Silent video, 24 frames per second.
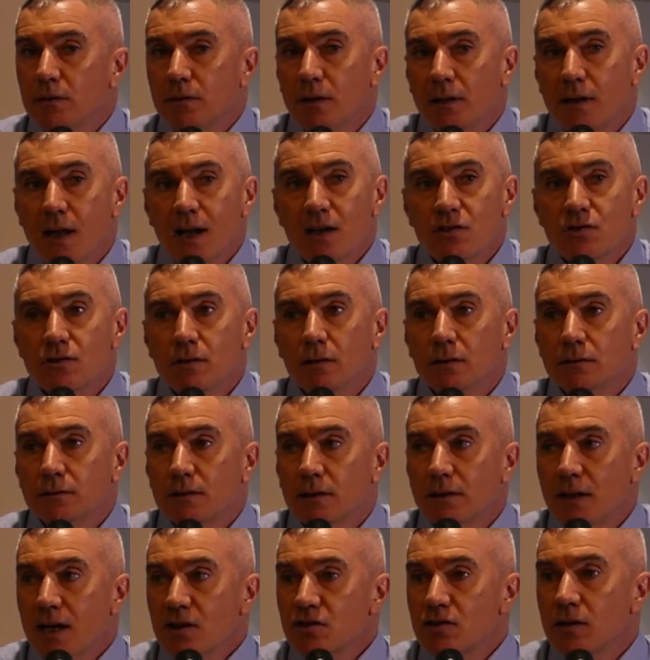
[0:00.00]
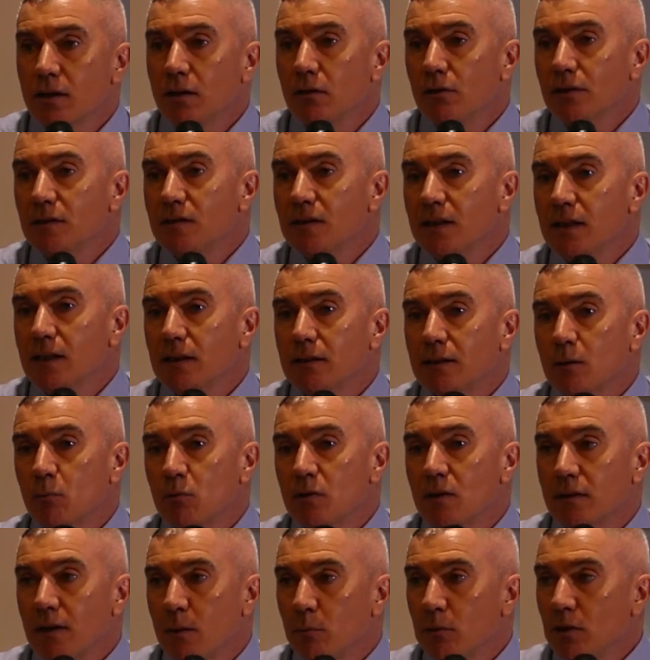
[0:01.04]
national ideal
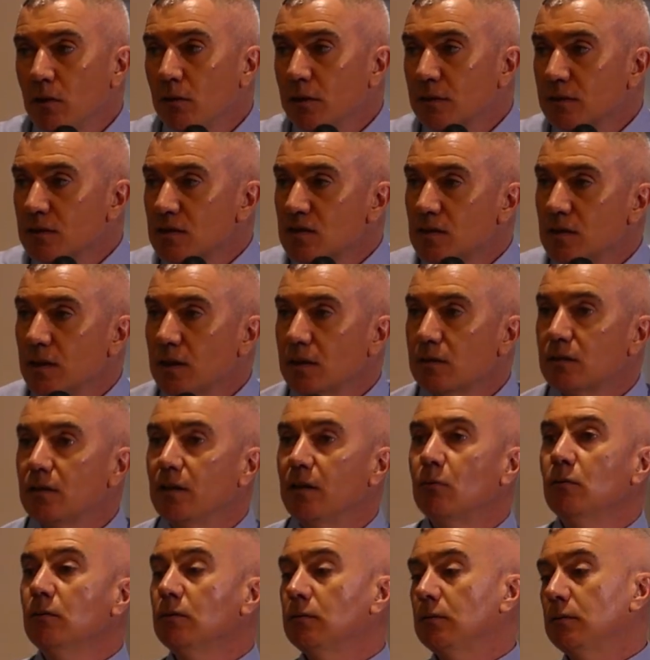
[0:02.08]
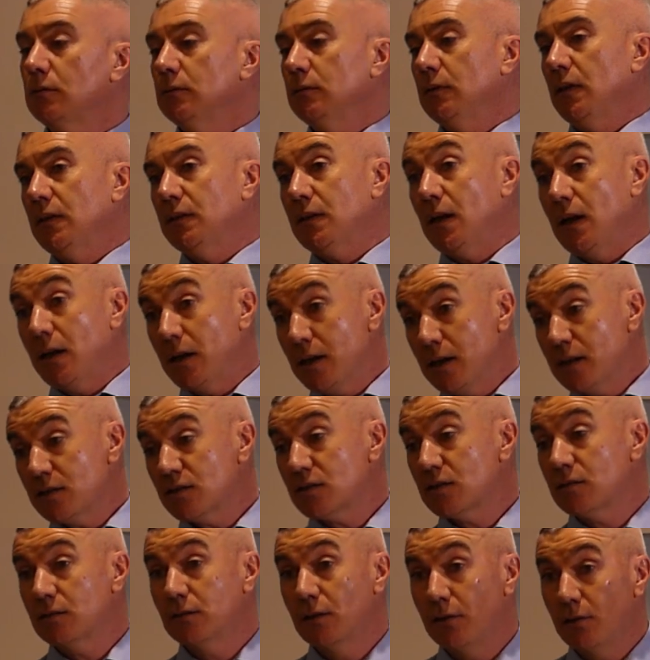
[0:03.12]
that we like to stick to, that
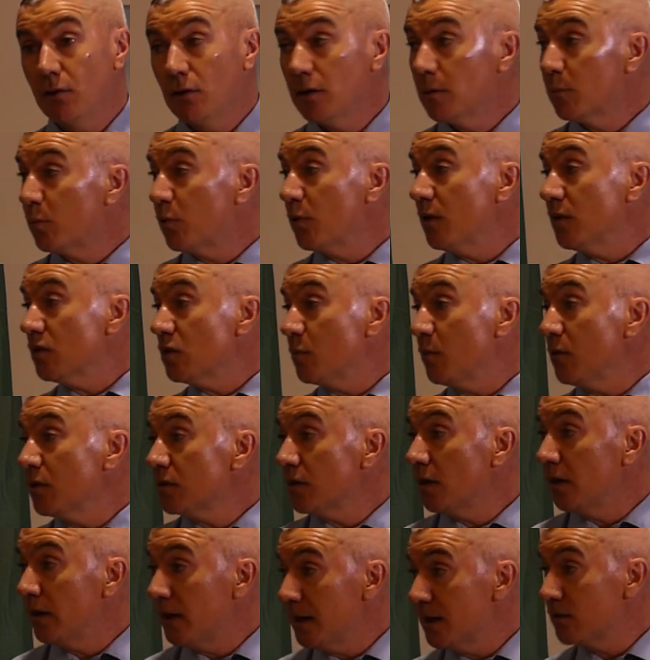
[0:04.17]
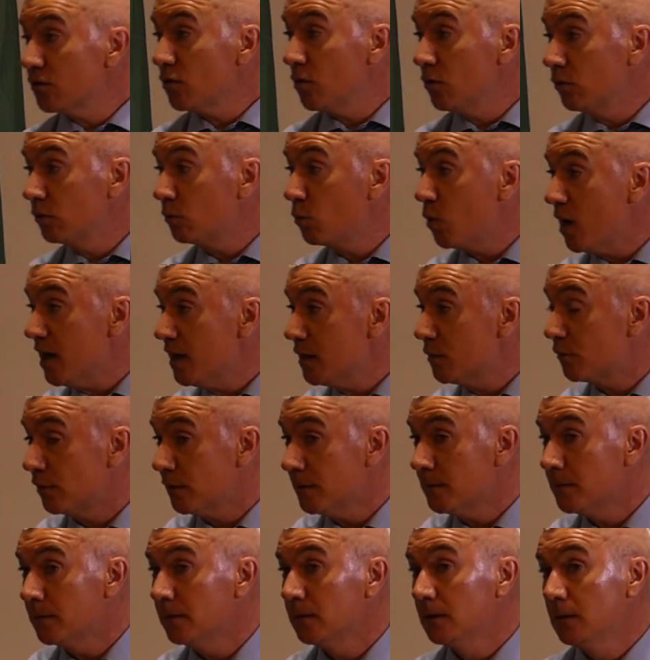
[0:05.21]
is the nine principles, and it is
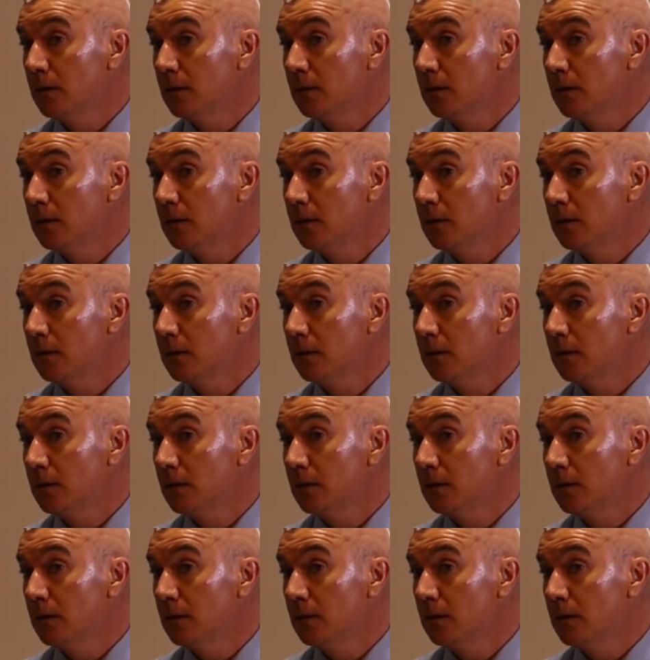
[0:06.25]
unwavering.